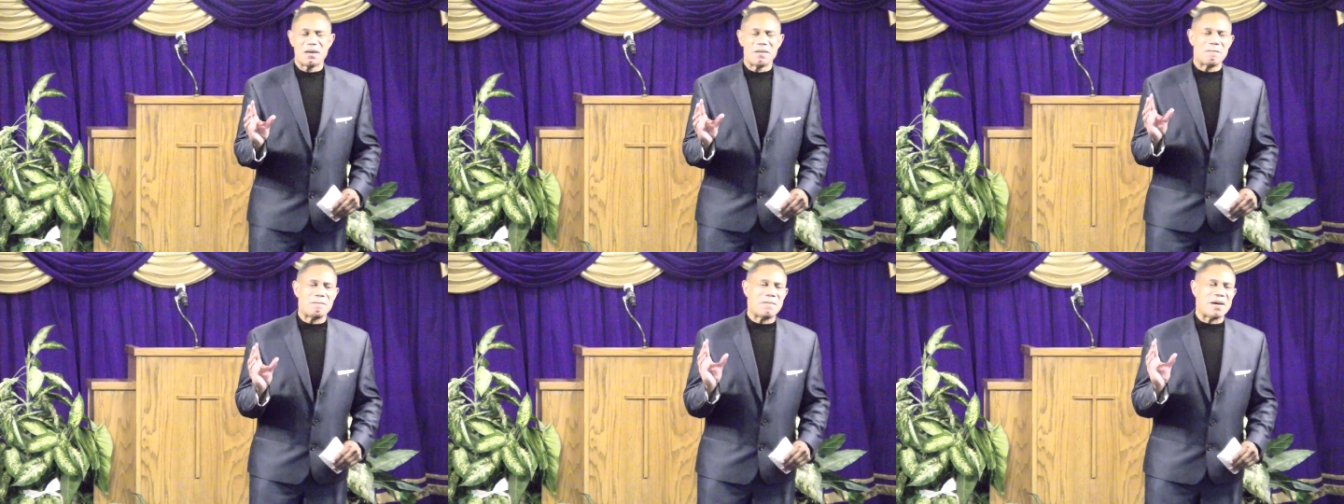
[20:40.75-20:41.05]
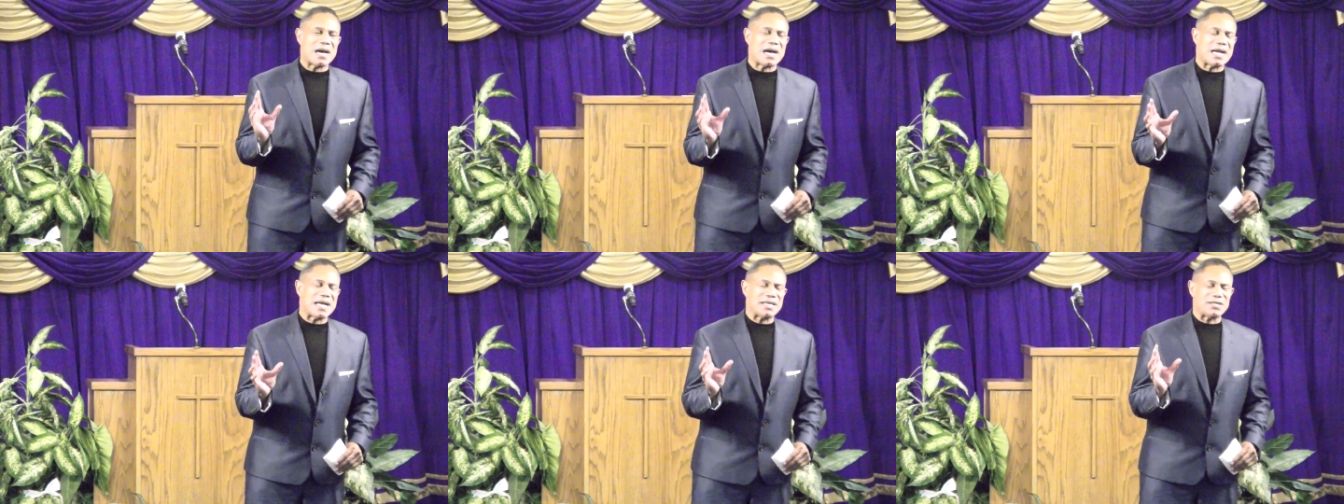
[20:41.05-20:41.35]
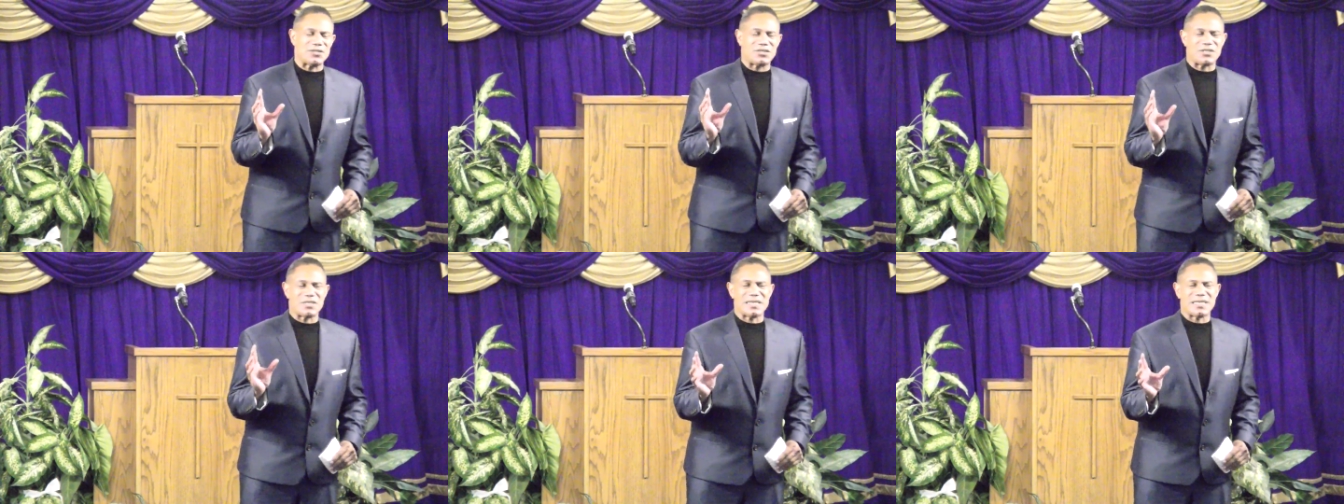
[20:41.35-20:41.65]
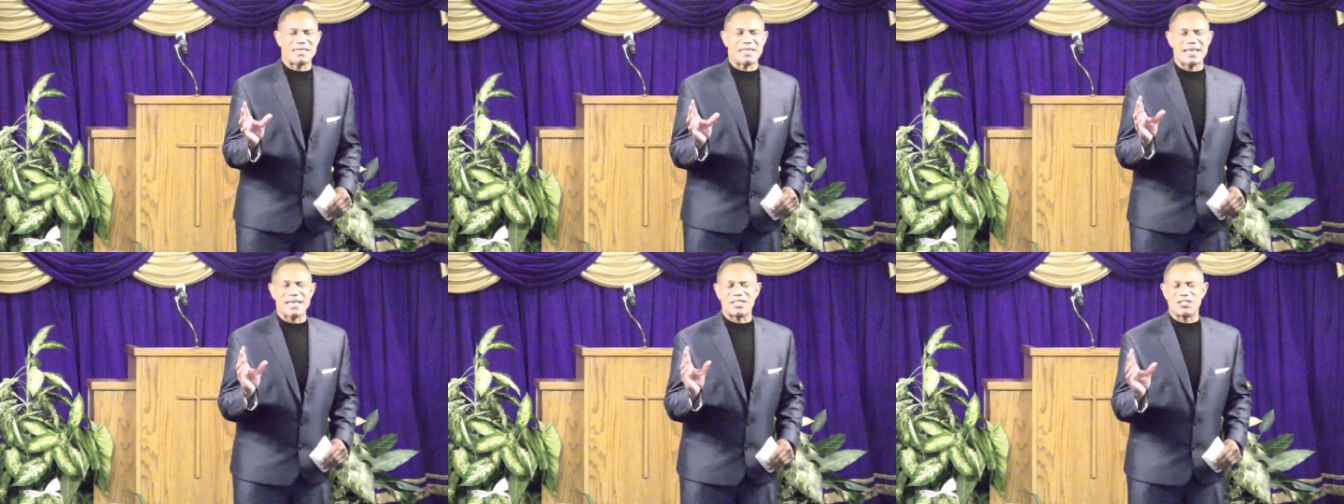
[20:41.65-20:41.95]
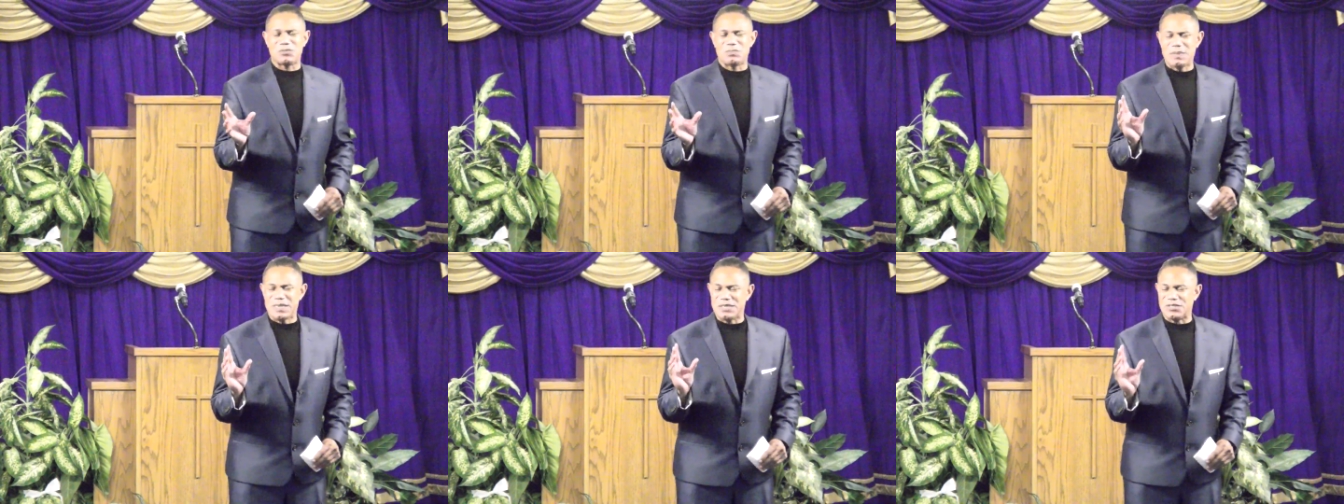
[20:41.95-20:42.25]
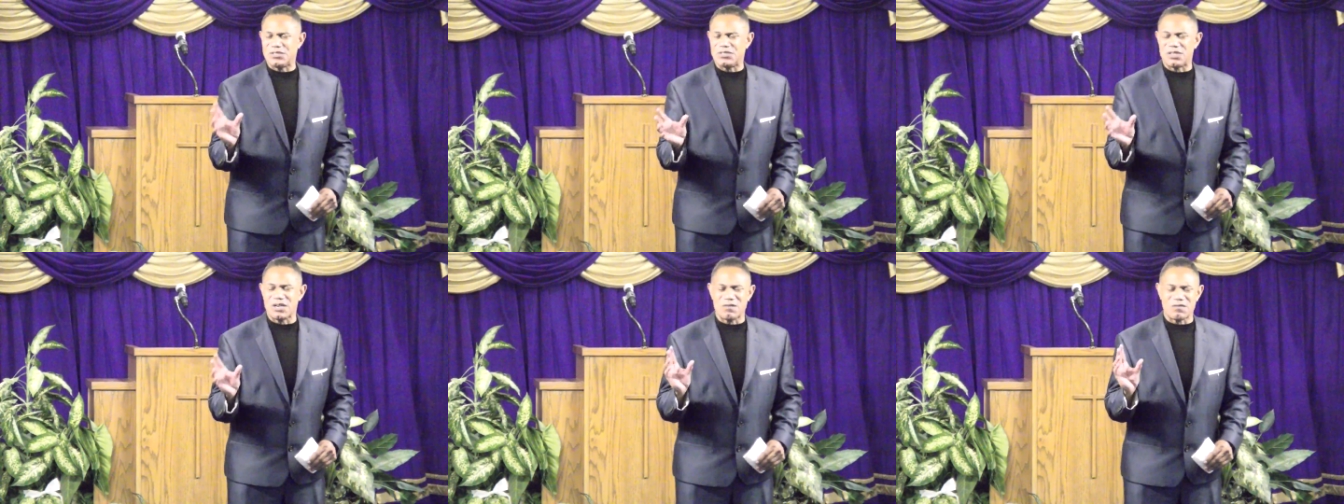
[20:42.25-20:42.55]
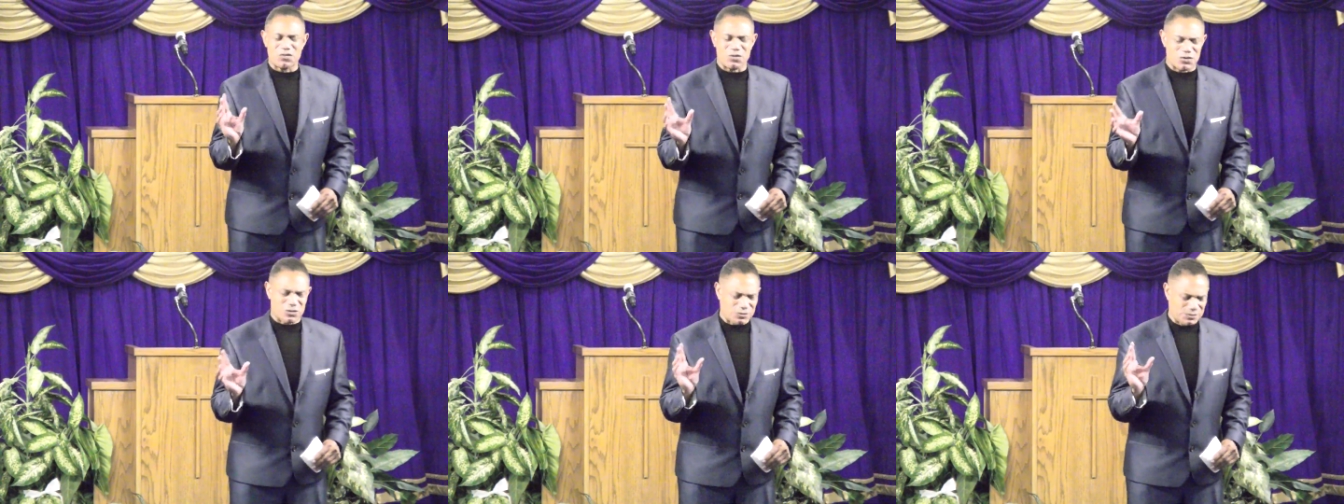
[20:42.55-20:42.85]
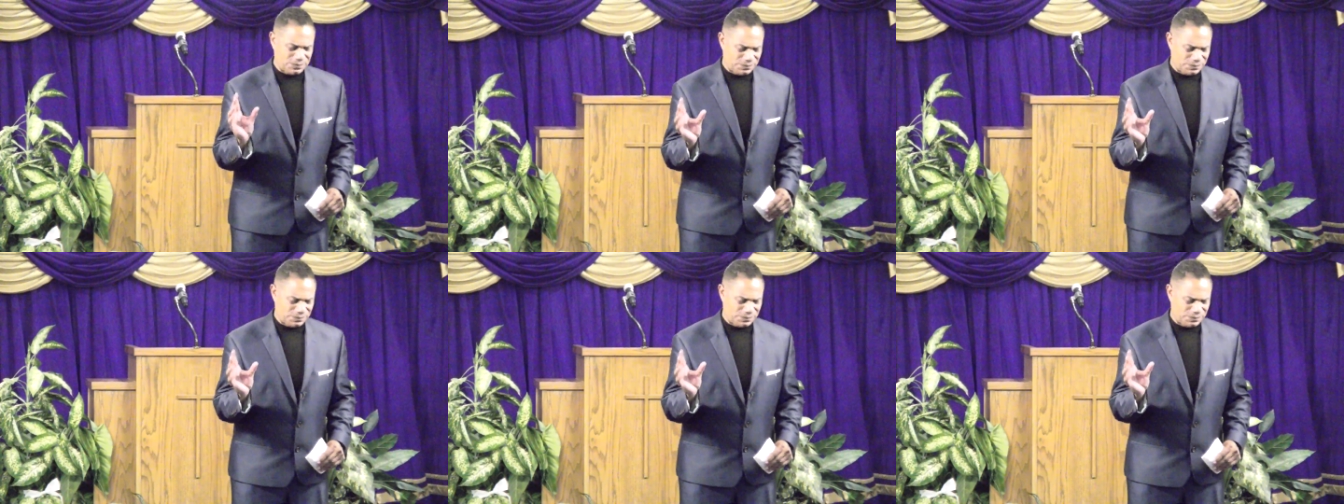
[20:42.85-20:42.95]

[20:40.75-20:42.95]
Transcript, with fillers: mindset. They had spent several